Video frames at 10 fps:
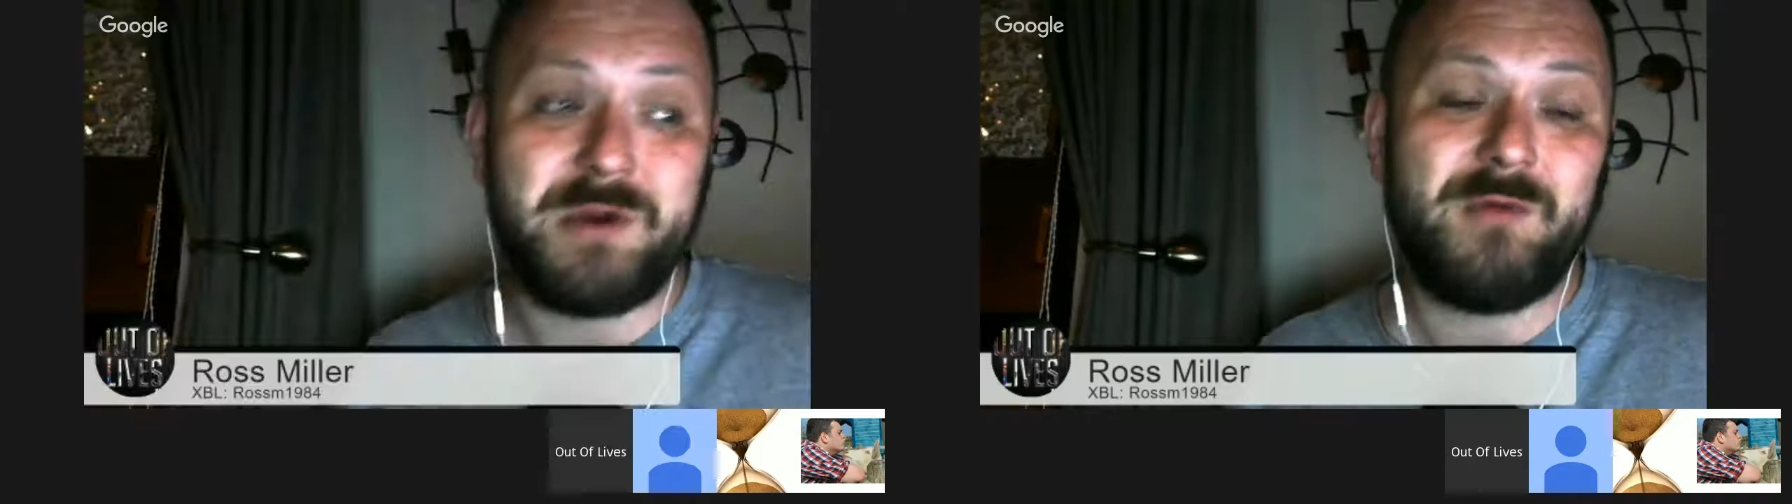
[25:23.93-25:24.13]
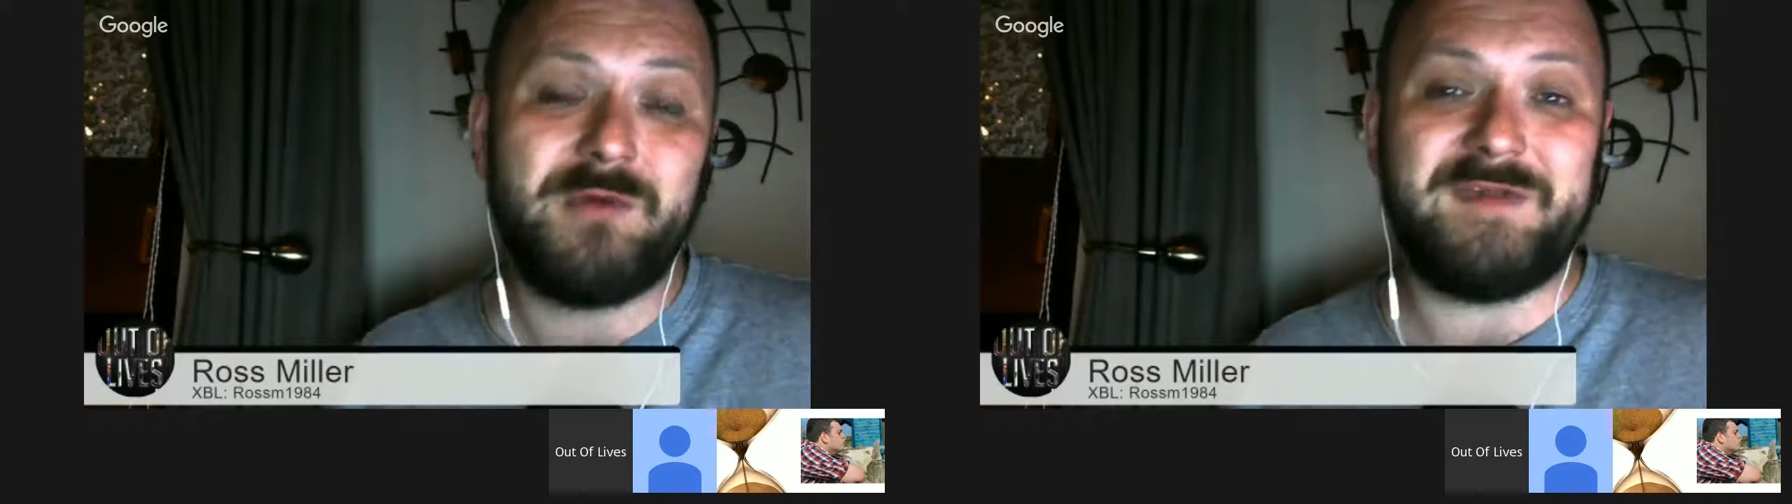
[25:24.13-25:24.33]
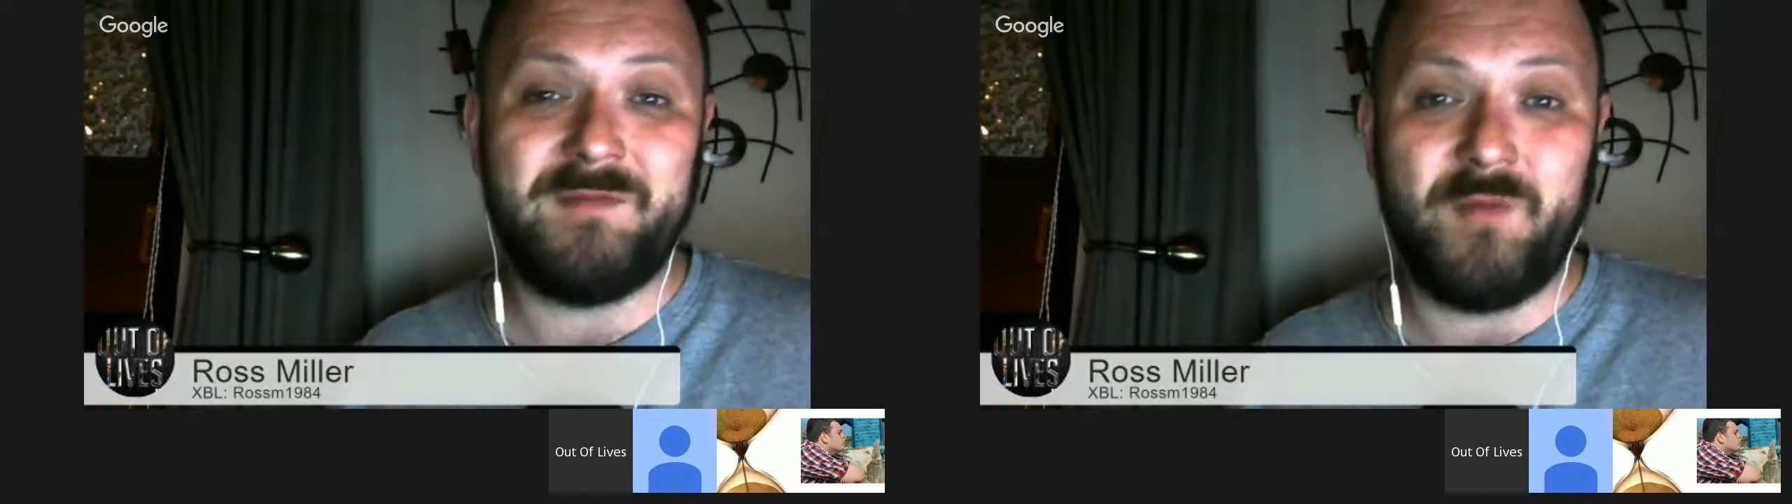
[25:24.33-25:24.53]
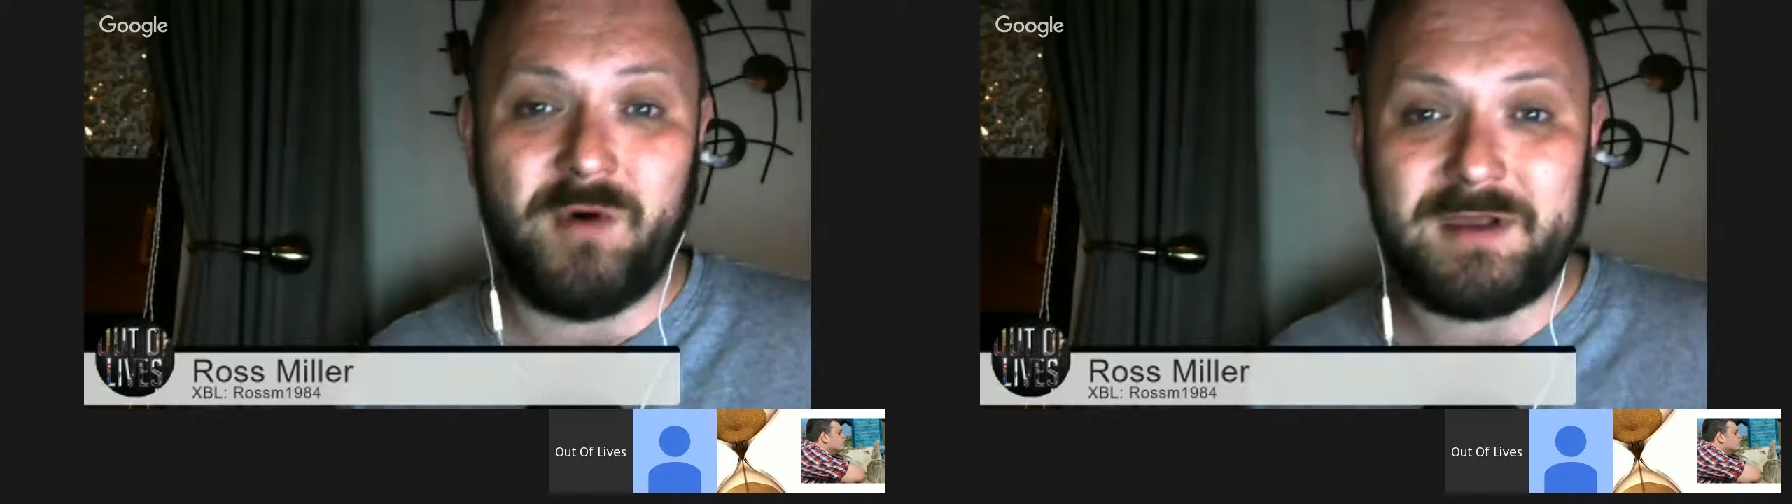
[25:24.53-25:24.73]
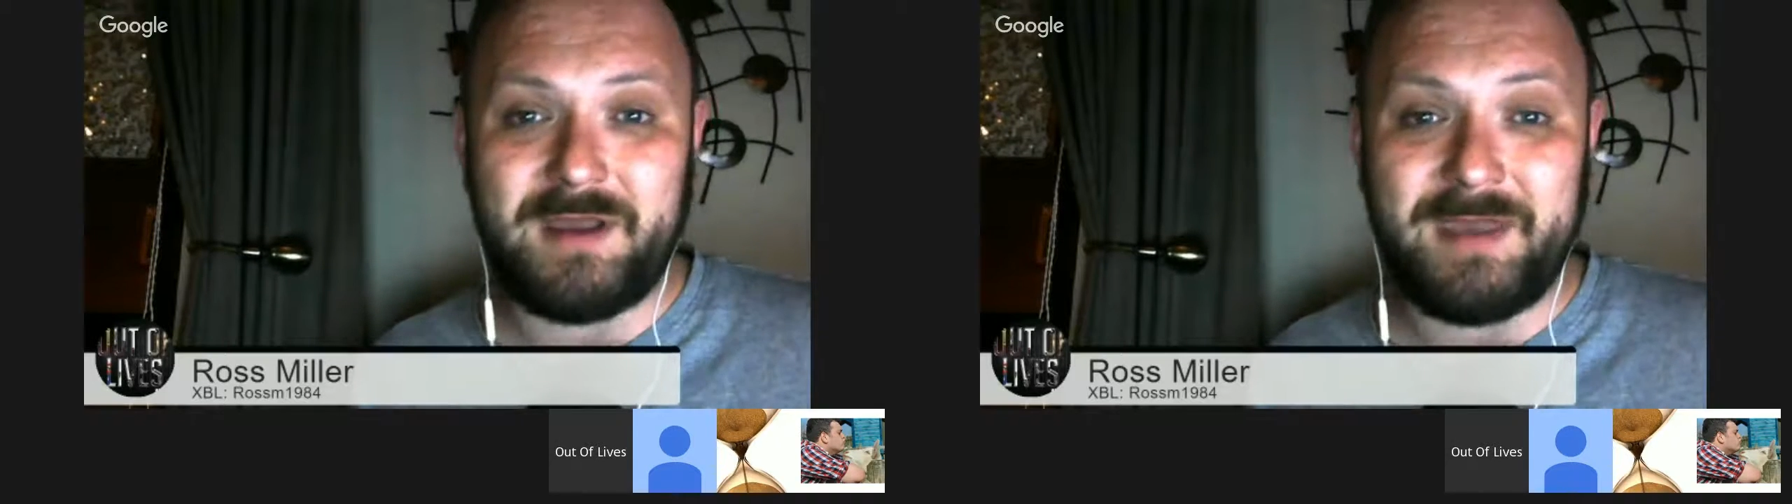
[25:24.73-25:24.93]
we'll see
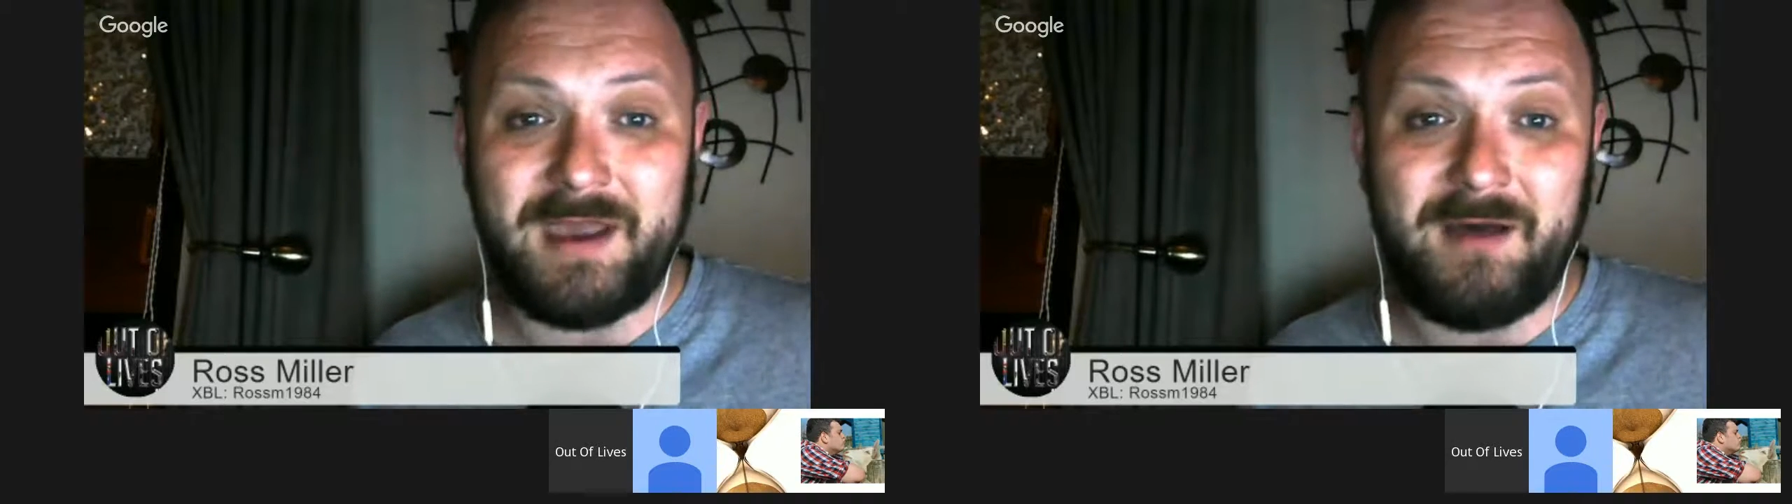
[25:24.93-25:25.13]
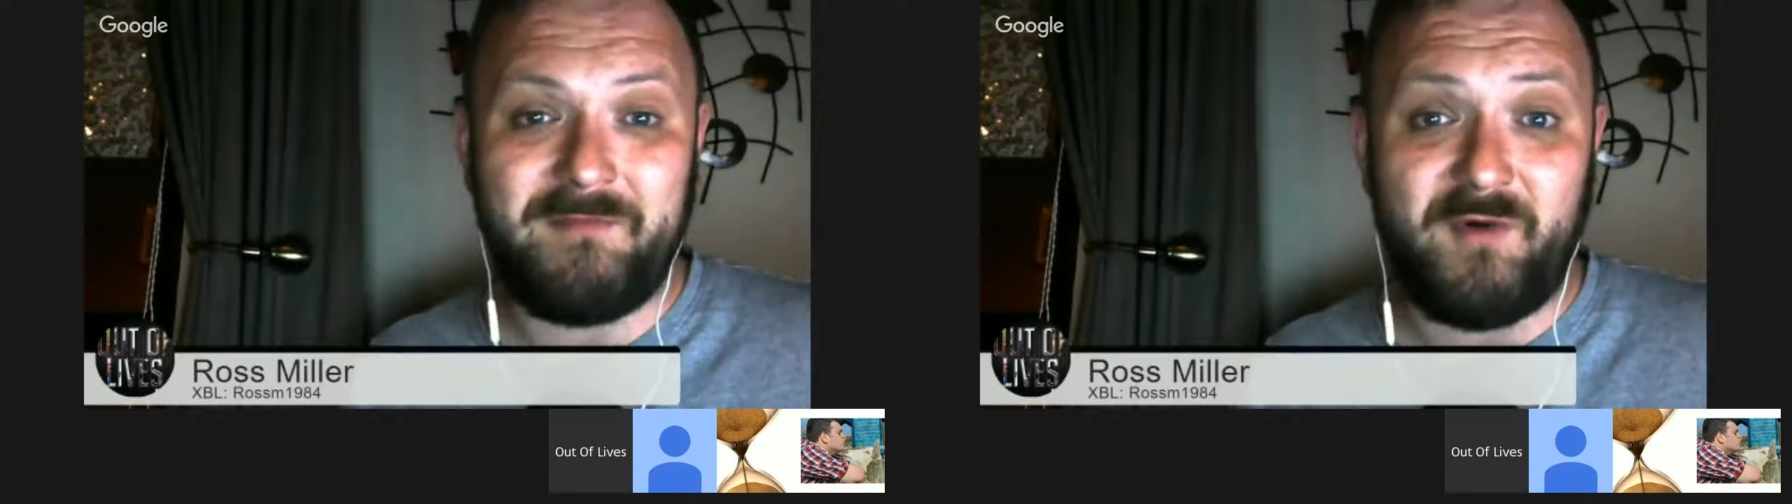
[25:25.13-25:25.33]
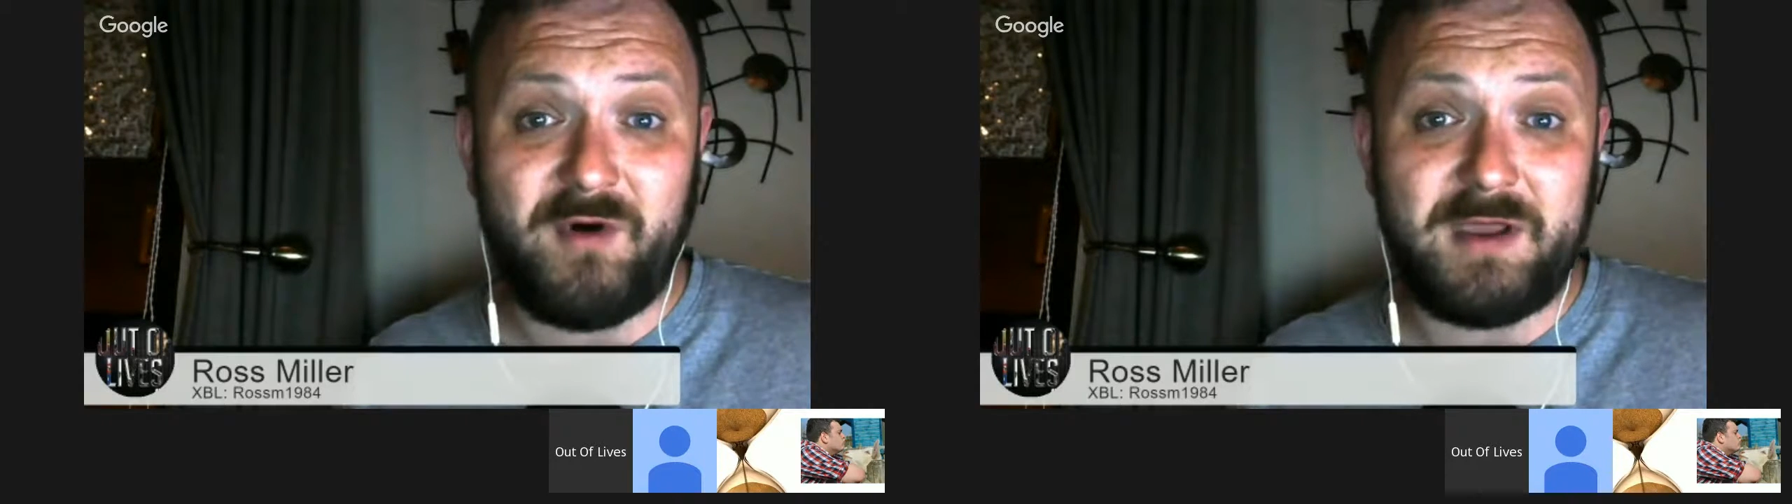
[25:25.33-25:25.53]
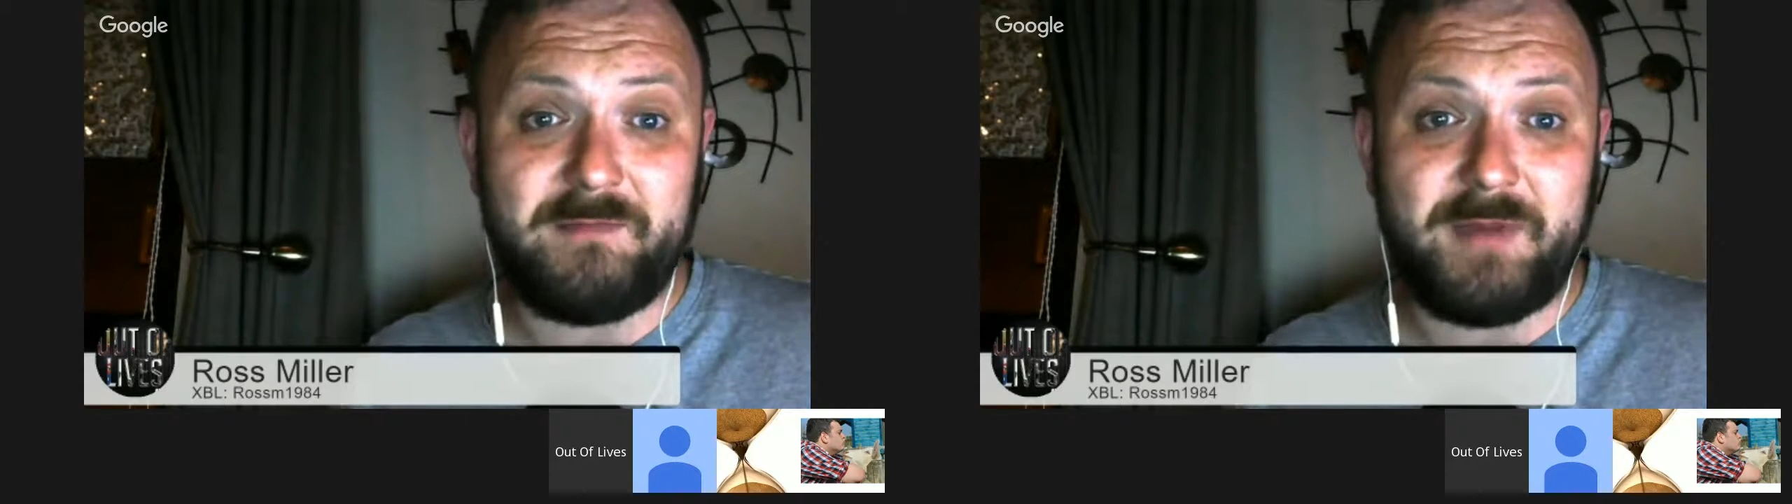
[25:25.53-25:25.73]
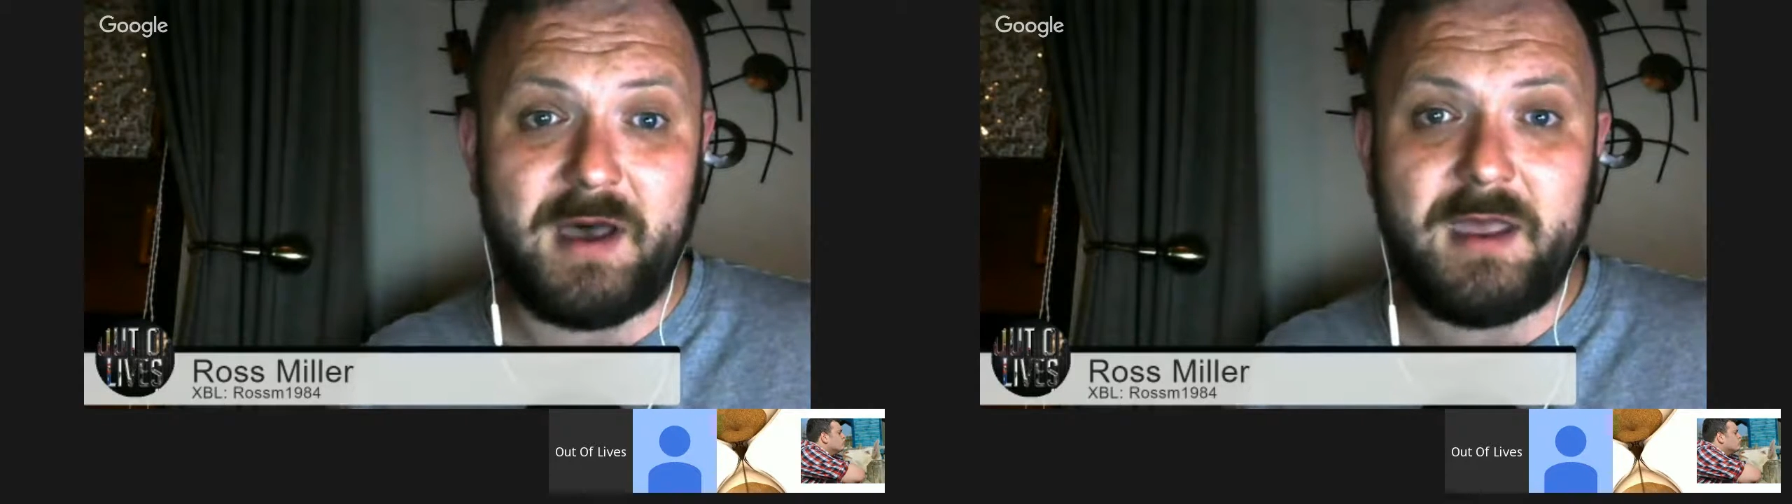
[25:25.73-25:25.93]
more coming up for it,
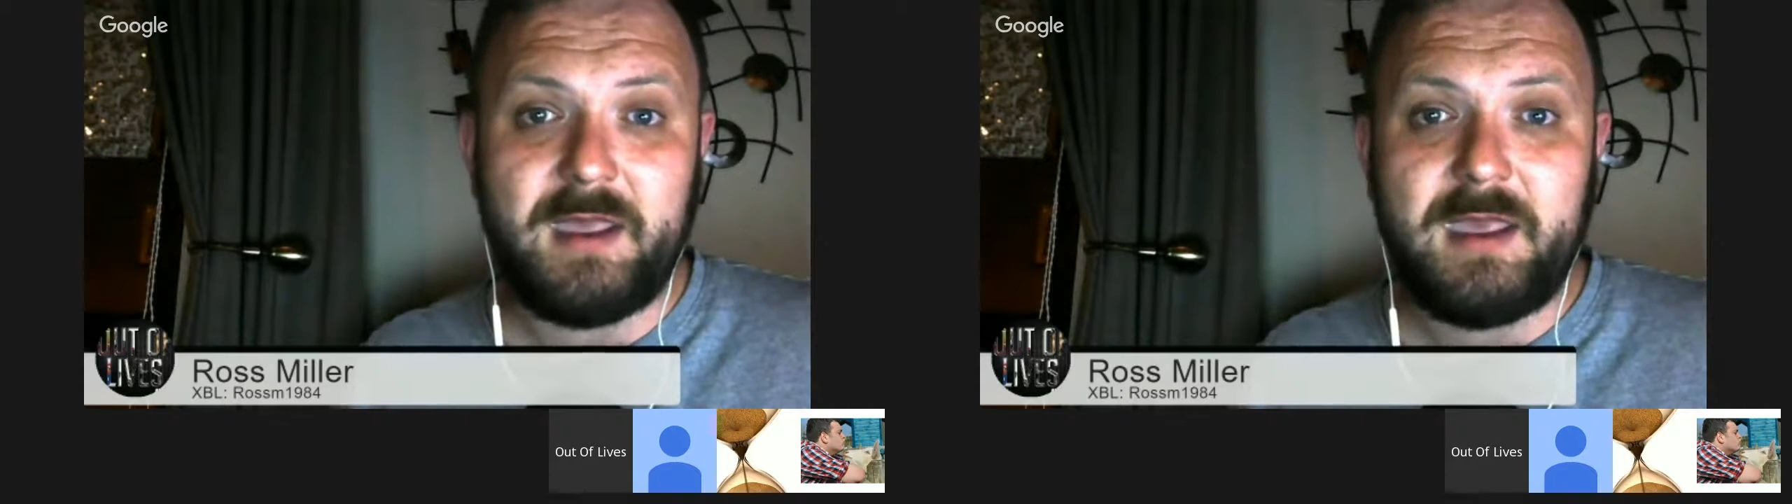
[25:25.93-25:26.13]
but